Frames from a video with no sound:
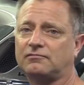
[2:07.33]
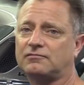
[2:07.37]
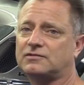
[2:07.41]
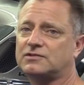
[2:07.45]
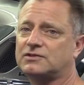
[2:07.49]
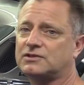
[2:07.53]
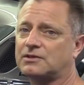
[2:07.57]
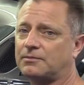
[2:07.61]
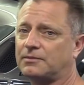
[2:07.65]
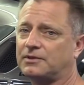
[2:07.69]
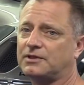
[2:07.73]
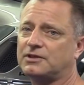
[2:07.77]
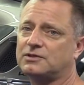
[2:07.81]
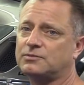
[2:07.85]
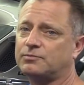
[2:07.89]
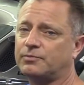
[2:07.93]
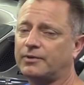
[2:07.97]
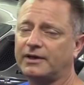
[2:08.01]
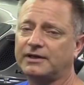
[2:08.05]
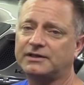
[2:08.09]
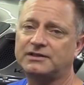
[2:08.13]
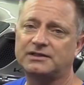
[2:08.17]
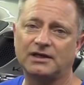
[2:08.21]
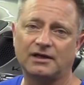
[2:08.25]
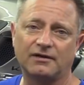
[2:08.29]
some of these
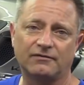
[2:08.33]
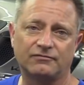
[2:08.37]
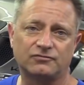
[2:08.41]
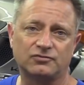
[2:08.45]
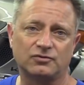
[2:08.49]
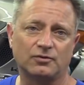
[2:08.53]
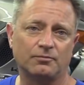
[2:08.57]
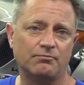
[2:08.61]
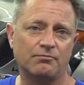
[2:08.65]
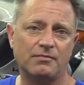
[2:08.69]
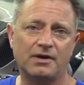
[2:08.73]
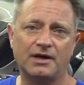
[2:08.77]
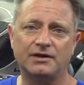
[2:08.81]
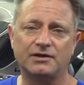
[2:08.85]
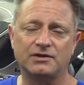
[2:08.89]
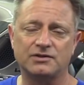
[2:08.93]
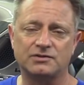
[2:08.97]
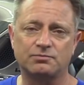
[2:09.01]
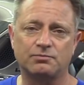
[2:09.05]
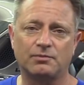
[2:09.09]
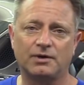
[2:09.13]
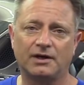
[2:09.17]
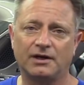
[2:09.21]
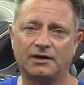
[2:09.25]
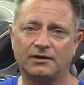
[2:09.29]
bikes have
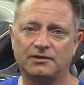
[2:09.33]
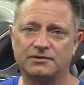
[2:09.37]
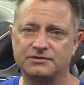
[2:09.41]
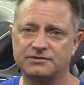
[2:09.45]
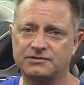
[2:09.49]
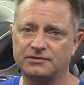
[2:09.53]
tremendous miles.